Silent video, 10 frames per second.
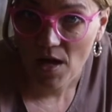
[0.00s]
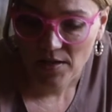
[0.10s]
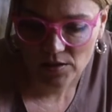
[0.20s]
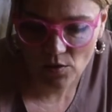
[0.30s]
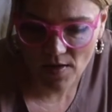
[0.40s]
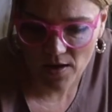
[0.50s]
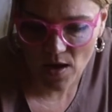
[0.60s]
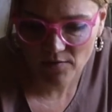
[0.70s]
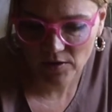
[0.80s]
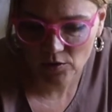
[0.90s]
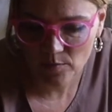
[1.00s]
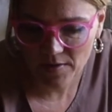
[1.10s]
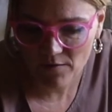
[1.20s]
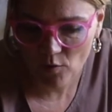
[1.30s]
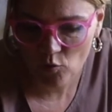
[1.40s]
so that you have a little bit
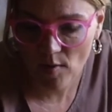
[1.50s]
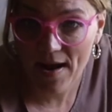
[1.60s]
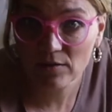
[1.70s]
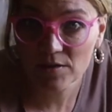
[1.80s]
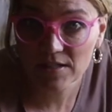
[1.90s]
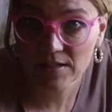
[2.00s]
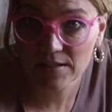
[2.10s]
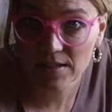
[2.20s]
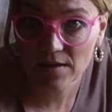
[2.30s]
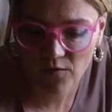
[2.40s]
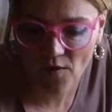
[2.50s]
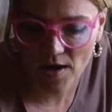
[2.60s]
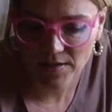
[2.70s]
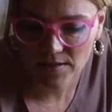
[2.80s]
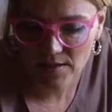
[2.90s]
of a rounded
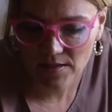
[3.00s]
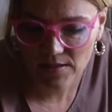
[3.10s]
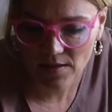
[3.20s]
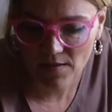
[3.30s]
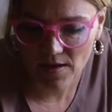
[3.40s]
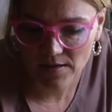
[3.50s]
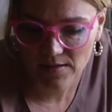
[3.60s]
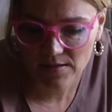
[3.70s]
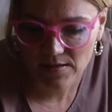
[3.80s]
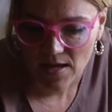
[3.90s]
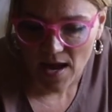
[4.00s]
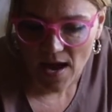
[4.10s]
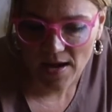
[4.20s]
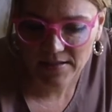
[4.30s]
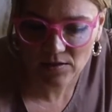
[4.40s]
front to this.
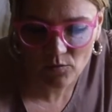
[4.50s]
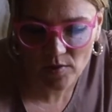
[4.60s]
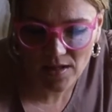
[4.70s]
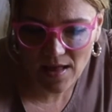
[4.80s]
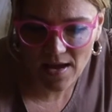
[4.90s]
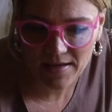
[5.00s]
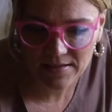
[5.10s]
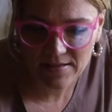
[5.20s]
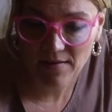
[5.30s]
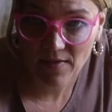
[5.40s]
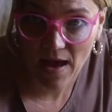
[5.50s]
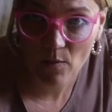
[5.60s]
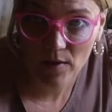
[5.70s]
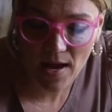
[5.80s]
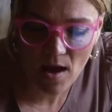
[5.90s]
I didn't realize that that
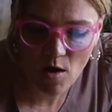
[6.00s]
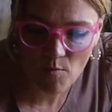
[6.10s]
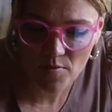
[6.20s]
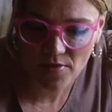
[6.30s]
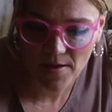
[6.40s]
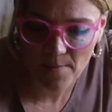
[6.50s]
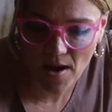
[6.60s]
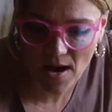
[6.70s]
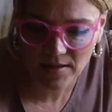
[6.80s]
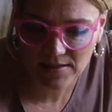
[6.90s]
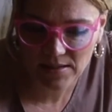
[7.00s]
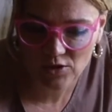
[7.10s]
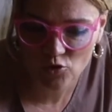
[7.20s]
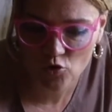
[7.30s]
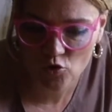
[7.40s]
would help the epoxy
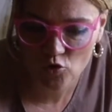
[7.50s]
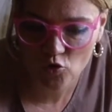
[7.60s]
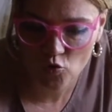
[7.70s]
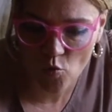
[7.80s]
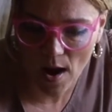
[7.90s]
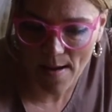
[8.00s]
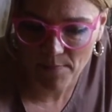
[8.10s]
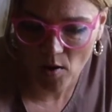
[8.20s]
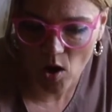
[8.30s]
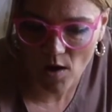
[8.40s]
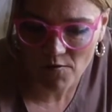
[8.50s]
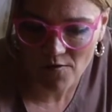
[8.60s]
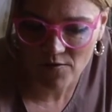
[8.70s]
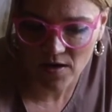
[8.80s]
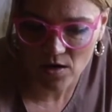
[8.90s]
drop off
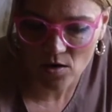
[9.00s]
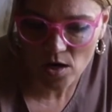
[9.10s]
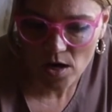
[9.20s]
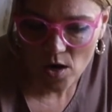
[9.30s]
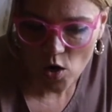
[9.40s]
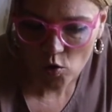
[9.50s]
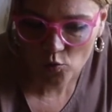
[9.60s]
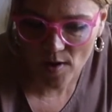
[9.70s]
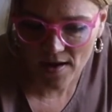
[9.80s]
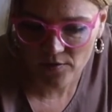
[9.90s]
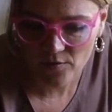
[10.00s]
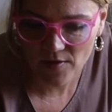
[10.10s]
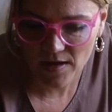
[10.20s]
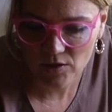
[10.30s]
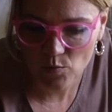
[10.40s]
of here rather
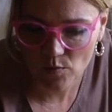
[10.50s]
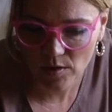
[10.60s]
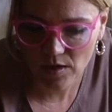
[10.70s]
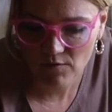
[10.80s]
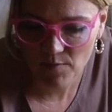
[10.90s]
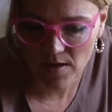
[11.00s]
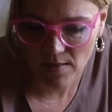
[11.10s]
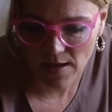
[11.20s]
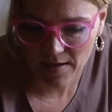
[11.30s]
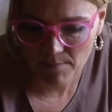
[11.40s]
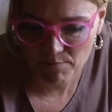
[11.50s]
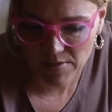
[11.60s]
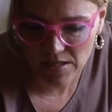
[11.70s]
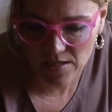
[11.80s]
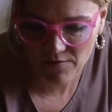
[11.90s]
than give me like a
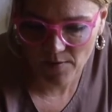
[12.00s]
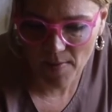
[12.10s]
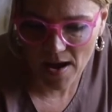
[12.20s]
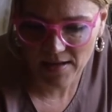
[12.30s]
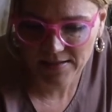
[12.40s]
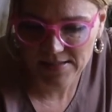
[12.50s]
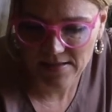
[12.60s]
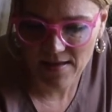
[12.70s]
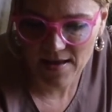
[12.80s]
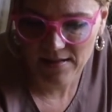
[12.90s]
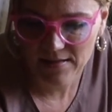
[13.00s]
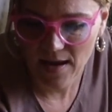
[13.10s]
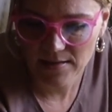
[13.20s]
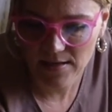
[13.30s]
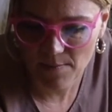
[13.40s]
bead of epoxy that
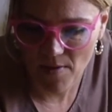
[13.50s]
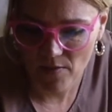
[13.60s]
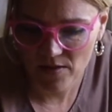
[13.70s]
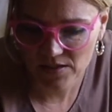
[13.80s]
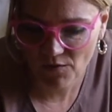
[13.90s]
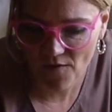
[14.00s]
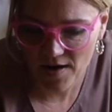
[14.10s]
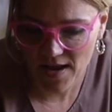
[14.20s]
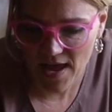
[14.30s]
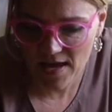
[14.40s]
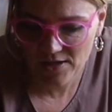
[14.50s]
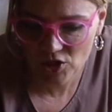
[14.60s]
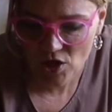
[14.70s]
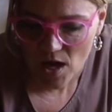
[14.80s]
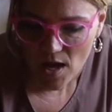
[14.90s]
ended up on this front
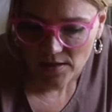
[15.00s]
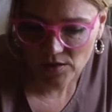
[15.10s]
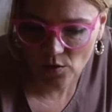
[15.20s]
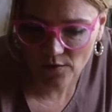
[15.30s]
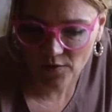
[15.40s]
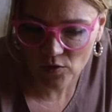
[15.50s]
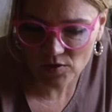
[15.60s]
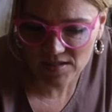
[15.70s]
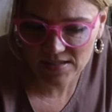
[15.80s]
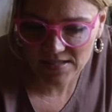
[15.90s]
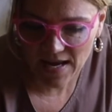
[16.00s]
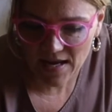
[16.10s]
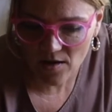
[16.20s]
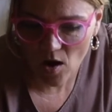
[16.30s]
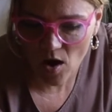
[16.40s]
edge. So if you
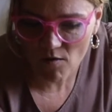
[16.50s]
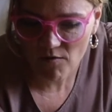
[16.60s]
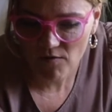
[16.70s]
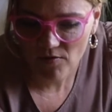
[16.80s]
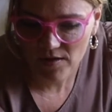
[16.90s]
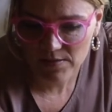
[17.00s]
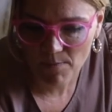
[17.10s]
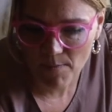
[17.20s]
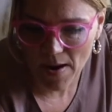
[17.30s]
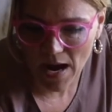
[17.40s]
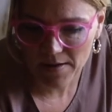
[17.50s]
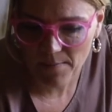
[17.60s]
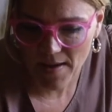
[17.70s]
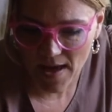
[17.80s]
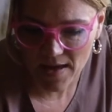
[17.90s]
sand off this bottom
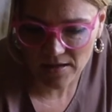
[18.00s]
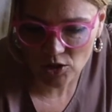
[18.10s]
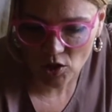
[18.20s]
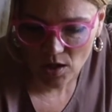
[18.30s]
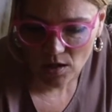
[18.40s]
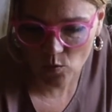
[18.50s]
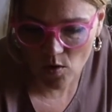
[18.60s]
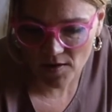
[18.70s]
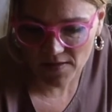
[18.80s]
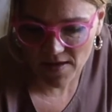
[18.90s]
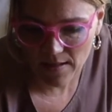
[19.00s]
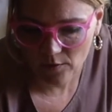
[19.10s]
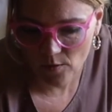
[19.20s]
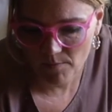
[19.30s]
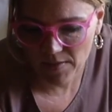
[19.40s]
edge, you won't get that
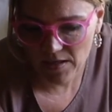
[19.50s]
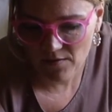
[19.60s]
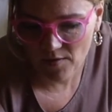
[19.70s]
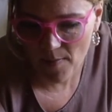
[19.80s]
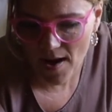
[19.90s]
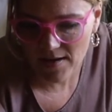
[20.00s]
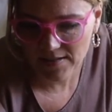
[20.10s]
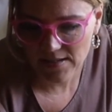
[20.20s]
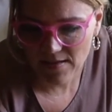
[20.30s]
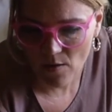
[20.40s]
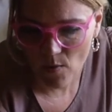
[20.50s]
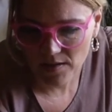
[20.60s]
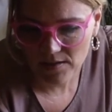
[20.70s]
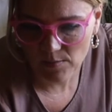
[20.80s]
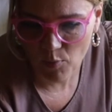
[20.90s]
little bead of epoxy that
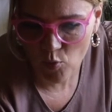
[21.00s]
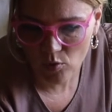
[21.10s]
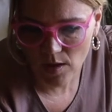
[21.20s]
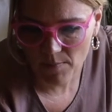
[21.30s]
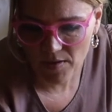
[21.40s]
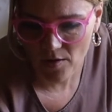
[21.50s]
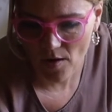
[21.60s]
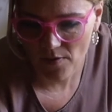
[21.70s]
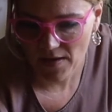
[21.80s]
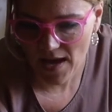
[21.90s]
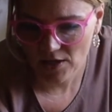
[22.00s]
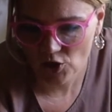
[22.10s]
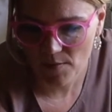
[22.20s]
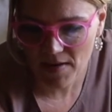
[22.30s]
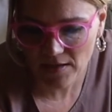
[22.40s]
wants to pool up here on the edge.
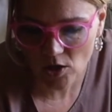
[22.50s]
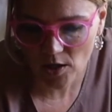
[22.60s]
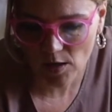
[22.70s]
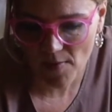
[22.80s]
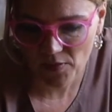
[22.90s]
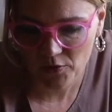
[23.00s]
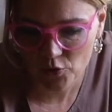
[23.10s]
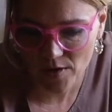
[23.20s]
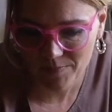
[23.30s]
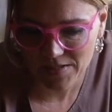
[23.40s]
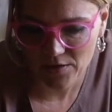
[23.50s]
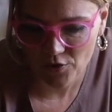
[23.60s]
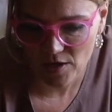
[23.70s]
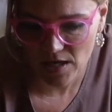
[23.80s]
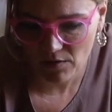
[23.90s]
And I'm not talking about the drips
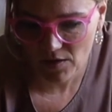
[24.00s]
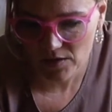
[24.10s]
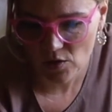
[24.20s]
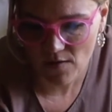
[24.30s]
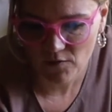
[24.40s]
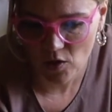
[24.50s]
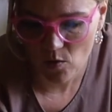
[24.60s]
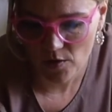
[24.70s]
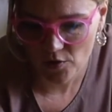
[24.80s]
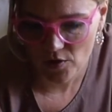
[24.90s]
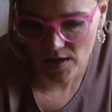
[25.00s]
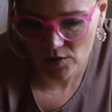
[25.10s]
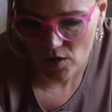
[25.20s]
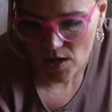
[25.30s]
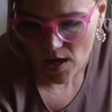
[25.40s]
underneath, because you have to go under
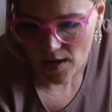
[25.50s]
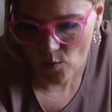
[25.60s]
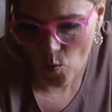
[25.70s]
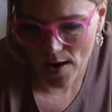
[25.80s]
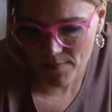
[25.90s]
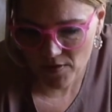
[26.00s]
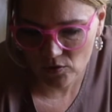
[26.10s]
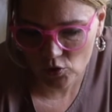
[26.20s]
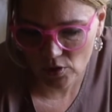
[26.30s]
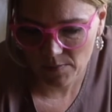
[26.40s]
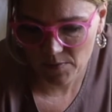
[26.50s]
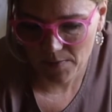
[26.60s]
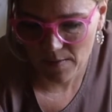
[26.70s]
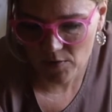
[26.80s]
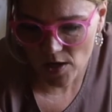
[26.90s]
and wipe those drips,
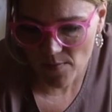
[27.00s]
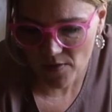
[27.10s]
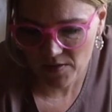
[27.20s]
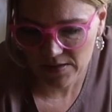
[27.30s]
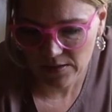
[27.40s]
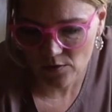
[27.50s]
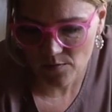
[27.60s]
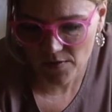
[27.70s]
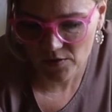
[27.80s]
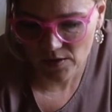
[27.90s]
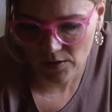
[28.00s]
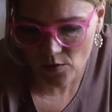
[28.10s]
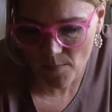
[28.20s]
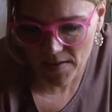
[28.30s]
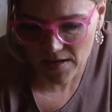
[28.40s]
but I'm talking about this little, there's a
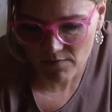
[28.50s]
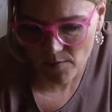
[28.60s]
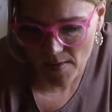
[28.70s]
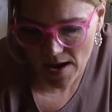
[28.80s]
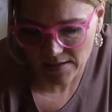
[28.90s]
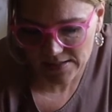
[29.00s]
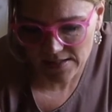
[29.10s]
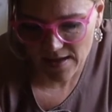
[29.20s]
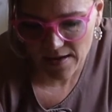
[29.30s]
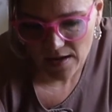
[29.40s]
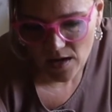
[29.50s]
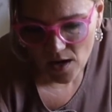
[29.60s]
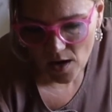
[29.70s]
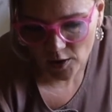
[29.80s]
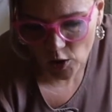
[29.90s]
little bead of epoxy that
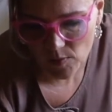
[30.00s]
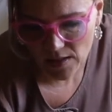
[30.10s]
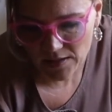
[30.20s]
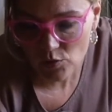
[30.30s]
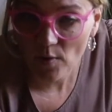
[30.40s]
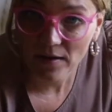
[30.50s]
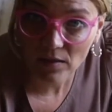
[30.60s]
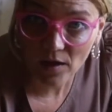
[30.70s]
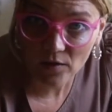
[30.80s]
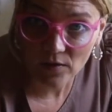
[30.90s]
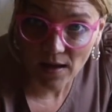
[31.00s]
accumulates right there at the